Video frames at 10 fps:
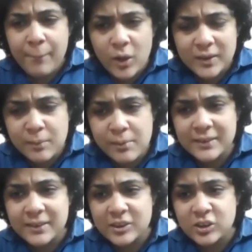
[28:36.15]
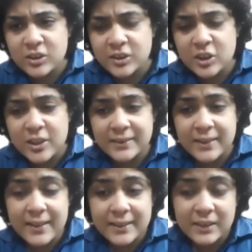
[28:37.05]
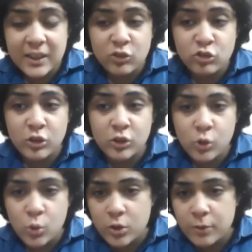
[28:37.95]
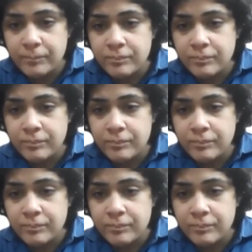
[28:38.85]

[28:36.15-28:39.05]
possibly suggesting recitation in court.